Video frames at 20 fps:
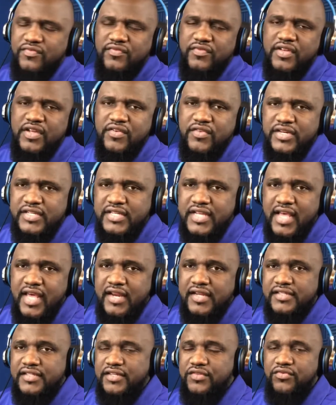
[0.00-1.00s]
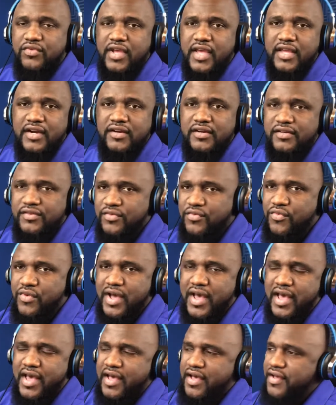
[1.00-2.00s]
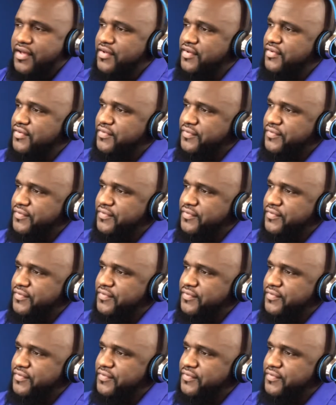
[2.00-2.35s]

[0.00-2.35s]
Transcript: Very talented writer. Wow.